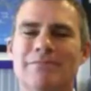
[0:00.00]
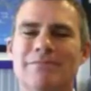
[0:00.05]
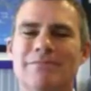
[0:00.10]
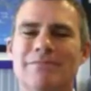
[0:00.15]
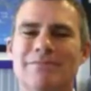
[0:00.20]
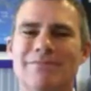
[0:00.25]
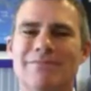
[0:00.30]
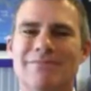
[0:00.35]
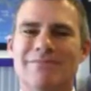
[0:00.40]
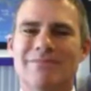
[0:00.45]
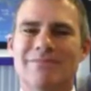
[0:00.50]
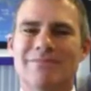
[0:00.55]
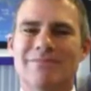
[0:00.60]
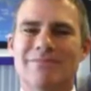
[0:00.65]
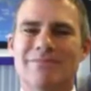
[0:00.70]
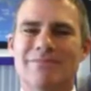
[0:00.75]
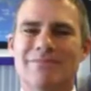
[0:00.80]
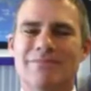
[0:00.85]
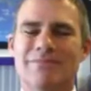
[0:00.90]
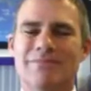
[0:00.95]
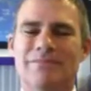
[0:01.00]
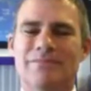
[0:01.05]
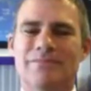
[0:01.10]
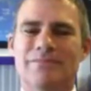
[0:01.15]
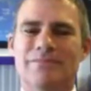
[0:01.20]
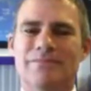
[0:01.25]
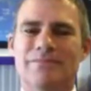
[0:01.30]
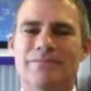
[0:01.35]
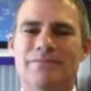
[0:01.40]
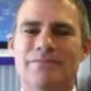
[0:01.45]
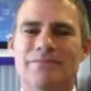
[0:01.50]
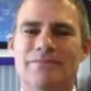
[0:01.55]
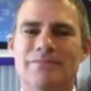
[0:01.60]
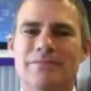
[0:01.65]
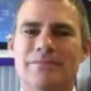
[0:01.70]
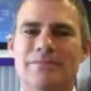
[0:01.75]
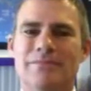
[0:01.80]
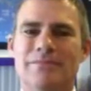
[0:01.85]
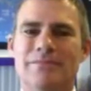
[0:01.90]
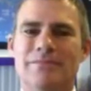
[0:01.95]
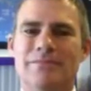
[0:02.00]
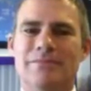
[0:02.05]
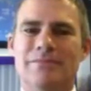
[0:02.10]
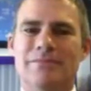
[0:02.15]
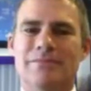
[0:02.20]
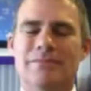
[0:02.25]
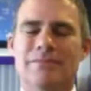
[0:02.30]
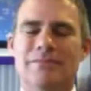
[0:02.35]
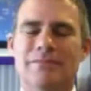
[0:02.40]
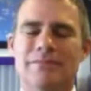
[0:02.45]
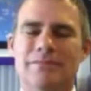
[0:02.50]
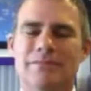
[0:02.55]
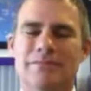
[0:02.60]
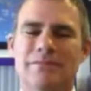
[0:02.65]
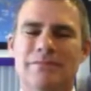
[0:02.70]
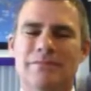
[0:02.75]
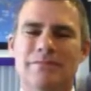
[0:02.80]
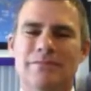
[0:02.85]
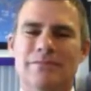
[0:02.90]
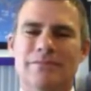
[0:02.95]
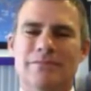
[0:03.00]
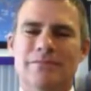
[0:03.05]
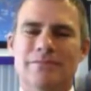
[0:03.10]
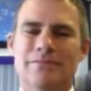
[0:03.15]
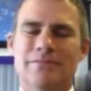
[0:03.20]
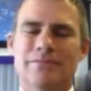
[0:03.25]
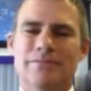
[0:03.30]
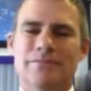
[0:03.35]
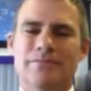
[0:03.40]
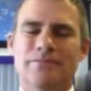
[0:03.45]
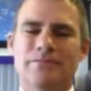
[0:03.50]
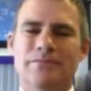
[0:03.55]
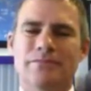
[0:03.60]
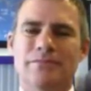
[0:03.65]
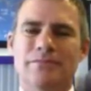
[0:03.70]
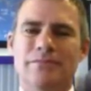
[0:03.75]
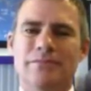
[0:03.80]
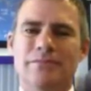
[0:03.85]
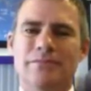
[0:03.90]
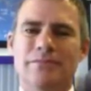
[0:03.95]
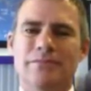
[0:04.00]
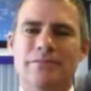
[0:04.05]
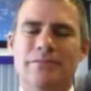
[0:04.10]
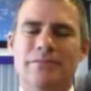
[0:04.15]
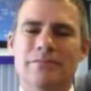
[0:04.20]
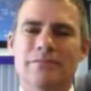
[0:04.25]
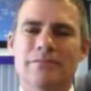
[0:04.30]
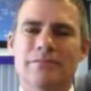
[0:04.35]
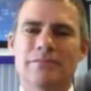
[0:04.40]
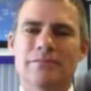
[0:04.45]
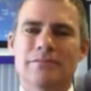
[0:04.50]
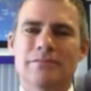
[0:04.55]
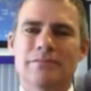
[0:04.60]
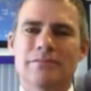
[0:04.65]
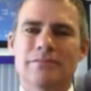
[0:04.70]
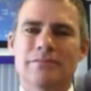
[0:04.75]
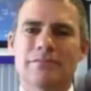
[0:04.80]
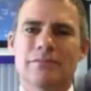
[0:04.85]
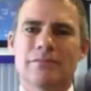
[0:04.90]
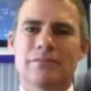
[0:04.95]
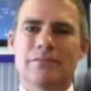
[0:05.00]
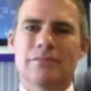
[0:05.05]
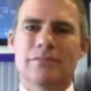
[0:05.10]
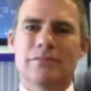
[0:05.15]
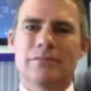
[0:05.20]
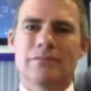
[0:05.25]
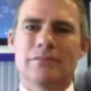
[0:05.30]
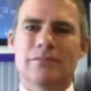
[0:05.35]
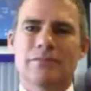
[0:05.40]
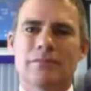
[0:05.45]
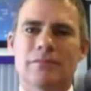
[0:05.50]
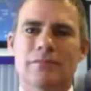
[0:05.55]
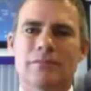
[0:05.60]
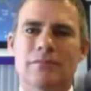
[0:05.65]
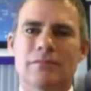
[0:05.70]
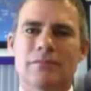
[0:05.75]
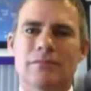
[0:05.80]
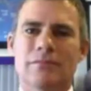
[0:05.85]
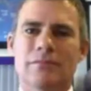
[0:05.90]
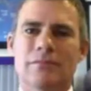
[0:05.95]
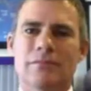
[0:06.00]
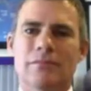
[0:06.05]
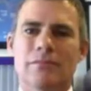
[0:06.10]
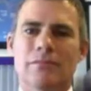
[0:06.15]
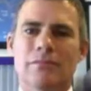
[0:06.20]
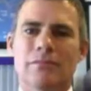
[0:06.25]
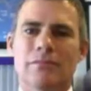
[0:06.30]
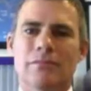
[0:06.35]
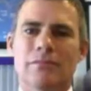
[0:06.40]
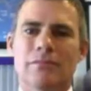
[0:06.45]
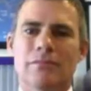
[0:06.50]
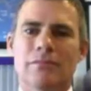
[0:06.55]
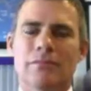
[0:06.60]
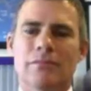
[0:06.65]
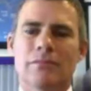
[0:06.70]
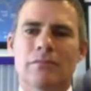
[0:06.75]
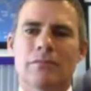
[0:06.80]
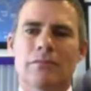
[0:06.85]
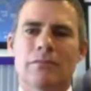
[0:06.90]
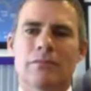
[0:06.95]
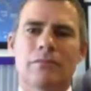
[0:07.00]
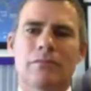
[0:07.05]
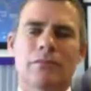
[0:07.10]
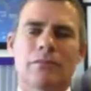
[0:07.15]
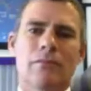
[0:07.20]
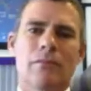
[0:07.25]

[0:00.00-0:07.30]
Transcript: This person isn't speaking.